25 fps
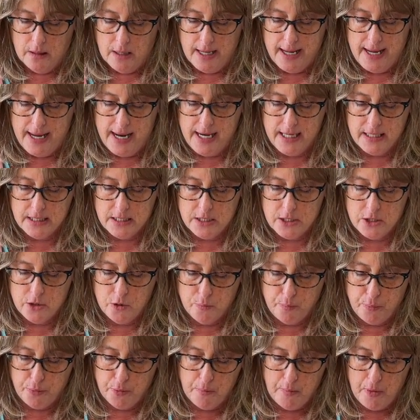I hate
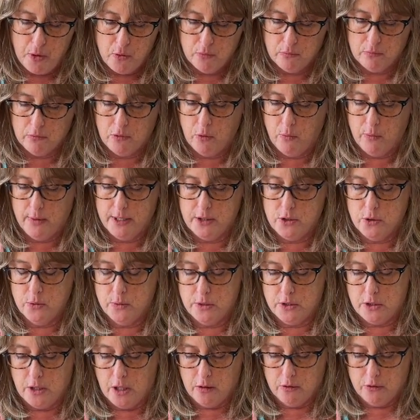to promote going to
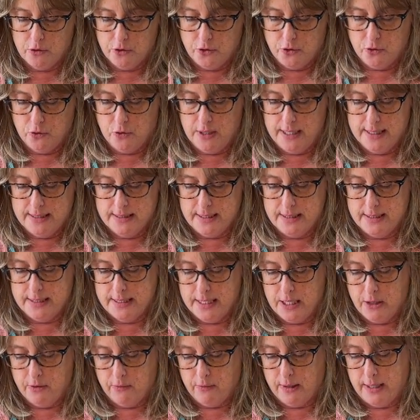a dollar store
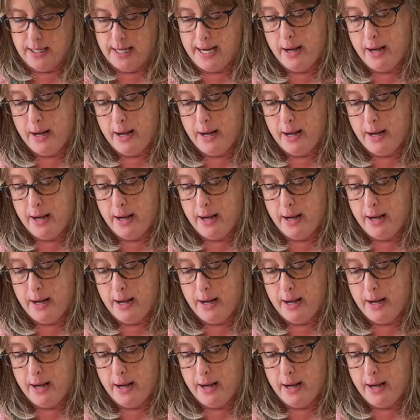necessarily.